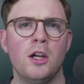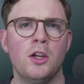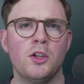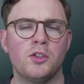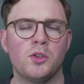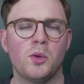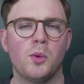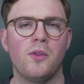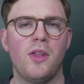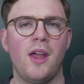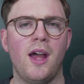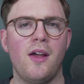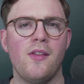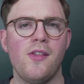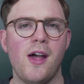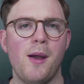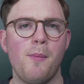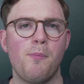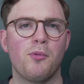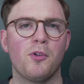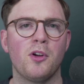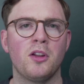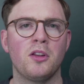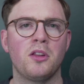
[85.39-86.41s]
So with that,
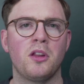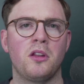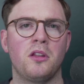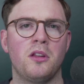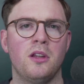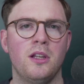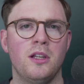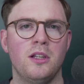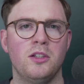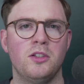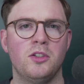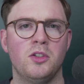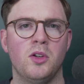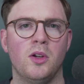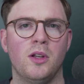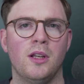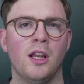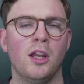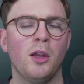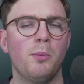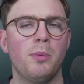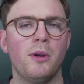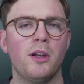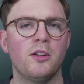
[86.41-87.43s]
that brings us into a
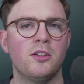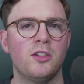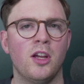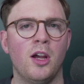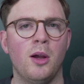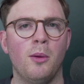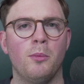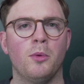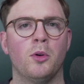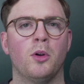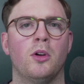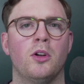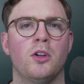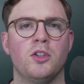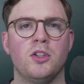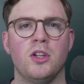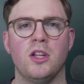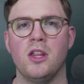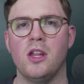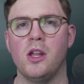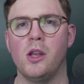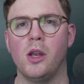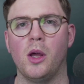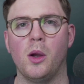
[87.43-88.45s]
little bit of terminology
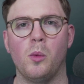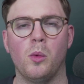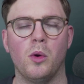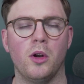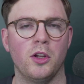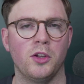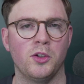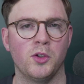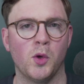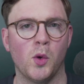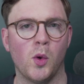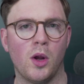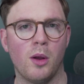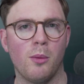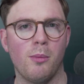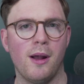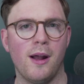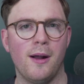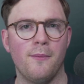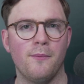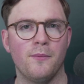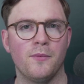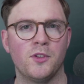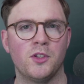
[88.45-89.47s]
that I want to talk
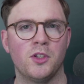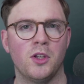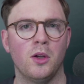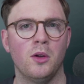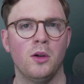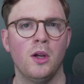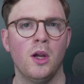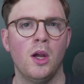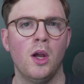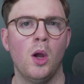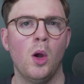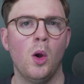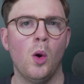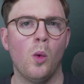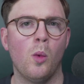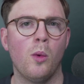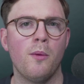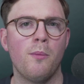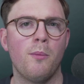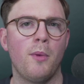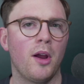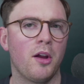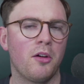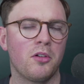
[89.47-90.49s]
about. So
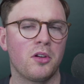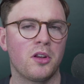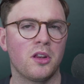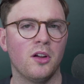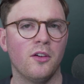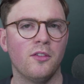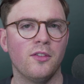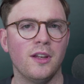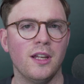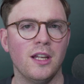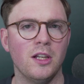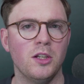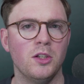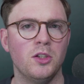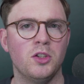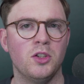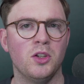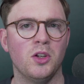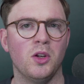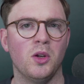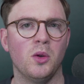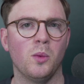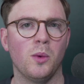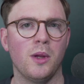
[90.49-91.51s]
with Microsoft
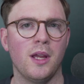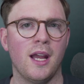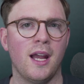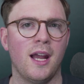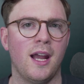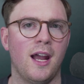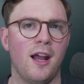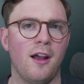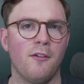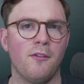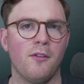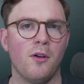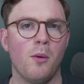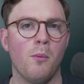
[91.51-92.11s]
Intune, we have